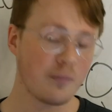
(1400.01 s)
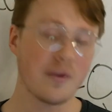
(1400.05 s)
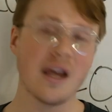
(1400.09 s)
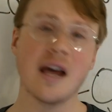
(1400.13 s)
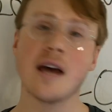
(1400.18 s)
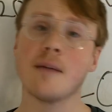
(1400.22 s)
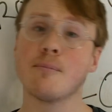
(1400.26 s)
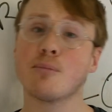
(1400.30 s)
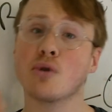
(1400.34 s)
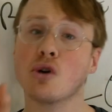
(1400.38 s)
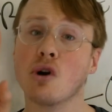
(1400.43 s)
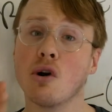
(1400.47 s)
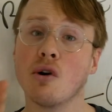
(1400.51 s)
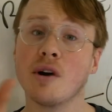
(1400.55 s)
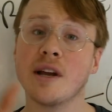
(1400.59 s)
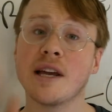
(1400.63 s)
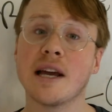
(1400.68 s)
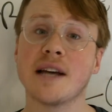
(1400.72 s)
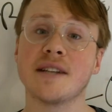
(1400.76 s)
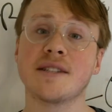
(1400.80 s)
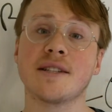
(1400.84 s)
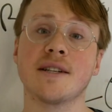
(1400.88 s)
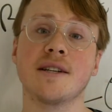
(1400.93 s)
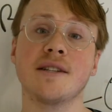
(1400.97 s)
And
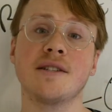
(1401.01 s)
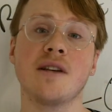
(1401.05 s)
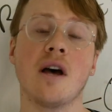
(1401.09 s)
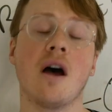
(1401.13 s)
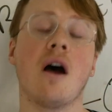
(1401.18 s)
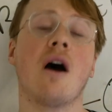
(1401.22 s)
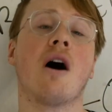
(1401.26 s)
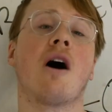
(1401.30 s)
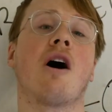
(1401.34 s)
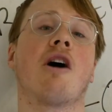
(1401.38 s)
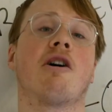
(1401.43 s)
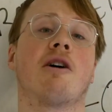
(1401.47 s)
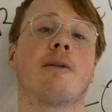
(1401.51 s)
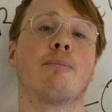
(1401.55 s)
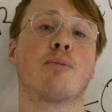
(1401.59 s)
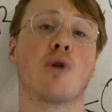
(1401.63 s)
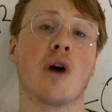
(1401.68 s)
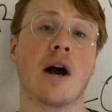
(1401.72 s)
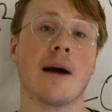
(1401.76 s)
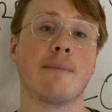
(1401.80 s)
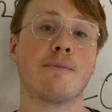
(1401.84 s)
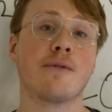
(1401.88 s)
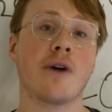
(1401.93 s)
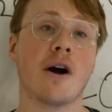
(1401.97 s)
proteases are a
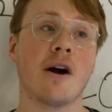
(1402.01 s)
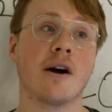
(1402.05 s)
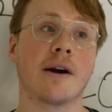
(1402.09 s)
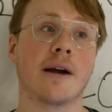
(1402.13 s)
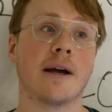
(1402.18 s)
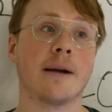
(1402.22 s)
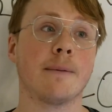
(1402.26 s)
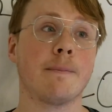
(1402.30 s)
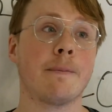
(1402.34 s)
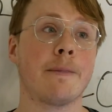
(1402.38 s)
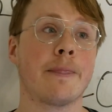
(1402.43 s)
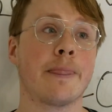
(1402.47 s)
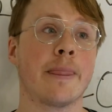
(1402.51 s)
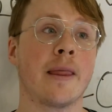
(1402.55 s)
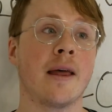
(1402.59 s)
prime target.